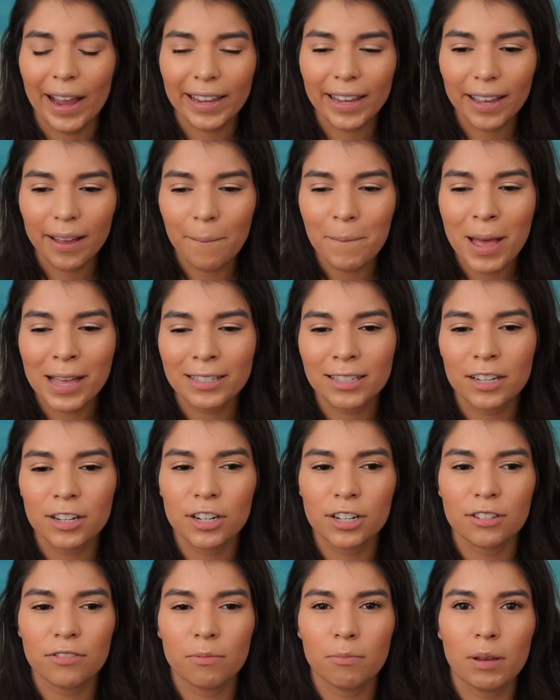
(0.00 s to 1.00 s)
I get
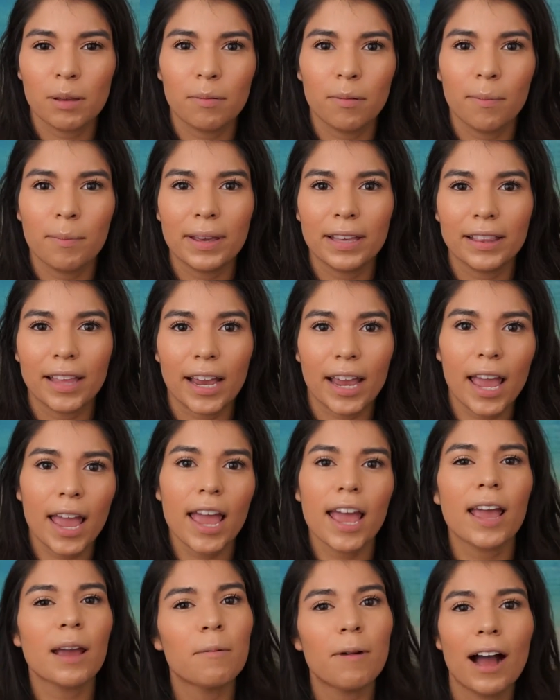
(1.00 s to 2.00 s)
messages from people being like,
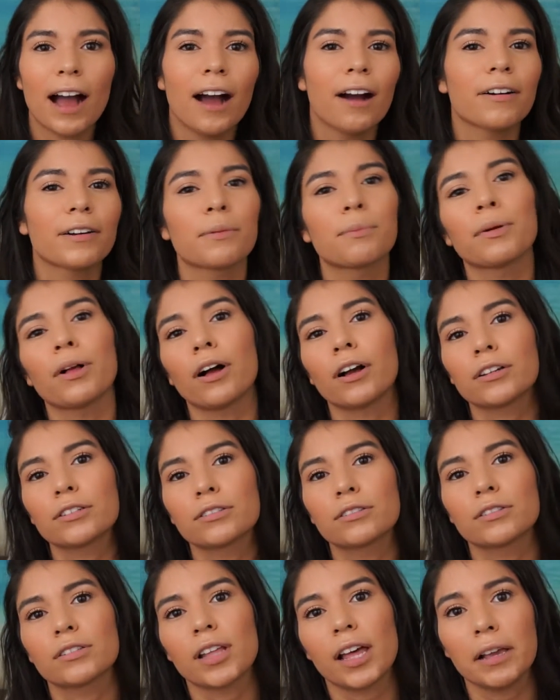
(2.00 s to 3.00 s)
hey, wow, your
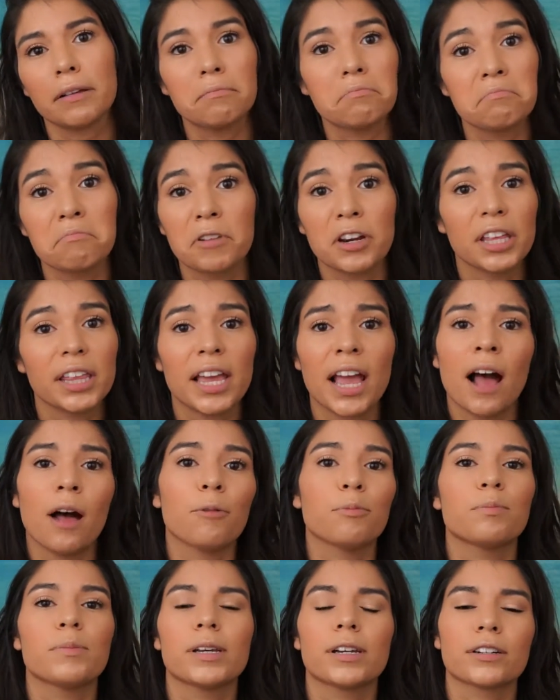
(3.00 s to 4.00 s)
blog's like really
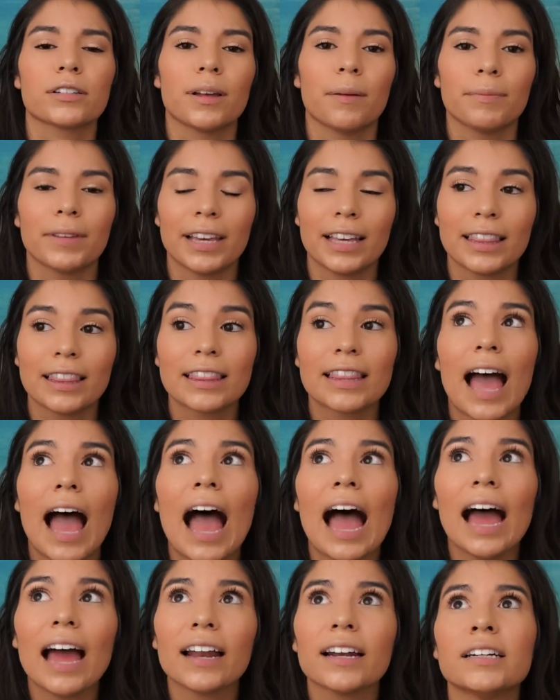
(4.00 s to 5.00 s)
helped me or something, and
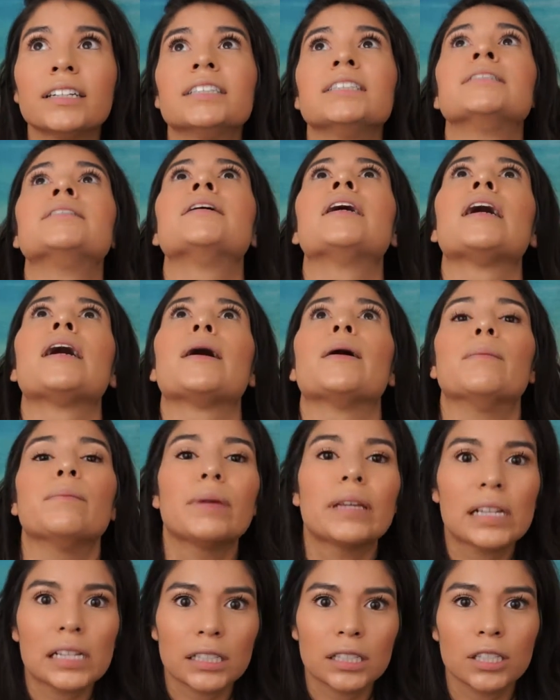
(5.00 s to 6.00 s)
that
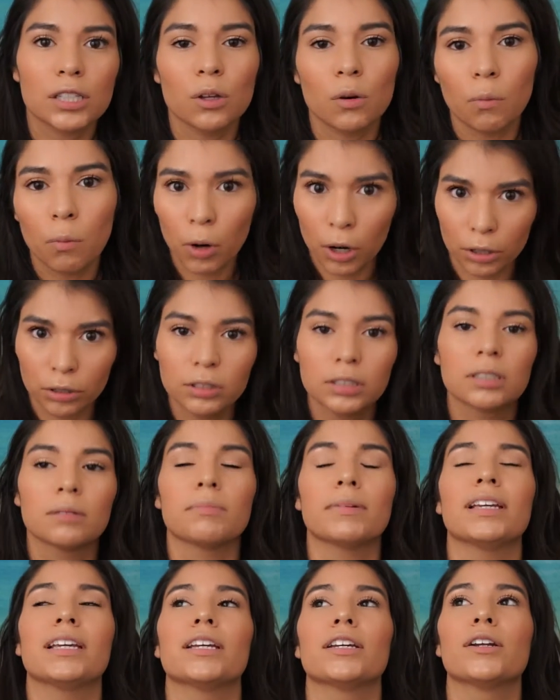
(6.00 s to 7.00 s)
means the world
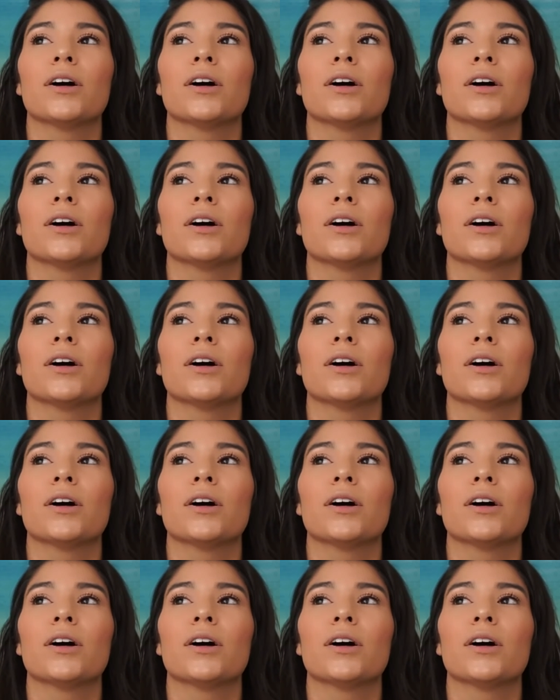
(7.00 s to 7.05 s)
to me.